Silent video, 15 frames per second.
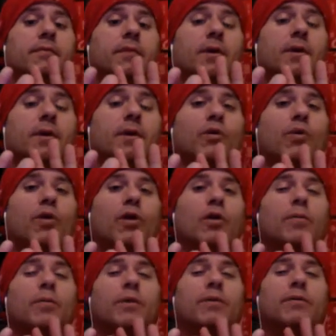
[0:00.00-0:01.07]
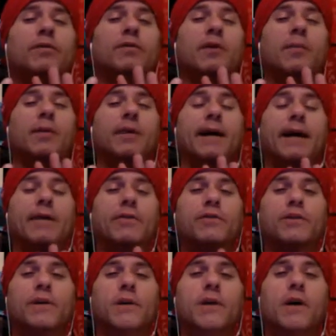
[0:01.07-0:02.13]
absorb some of the
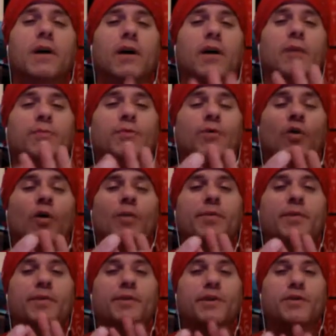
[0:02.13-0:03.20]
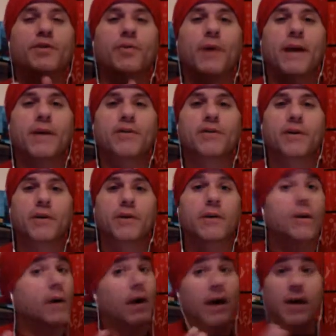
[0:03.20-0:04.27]
energy, absorb the situation,
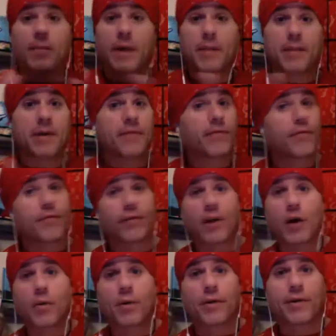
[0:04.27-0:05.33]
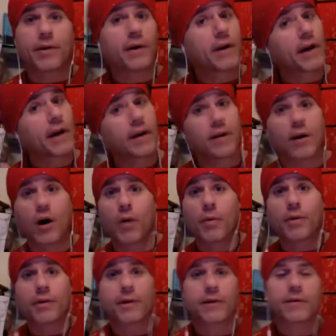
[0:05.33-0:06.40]
and maybe even flow with it and go
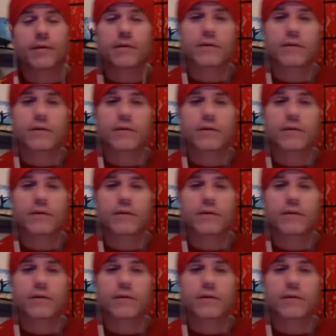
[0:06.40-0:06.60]
with it.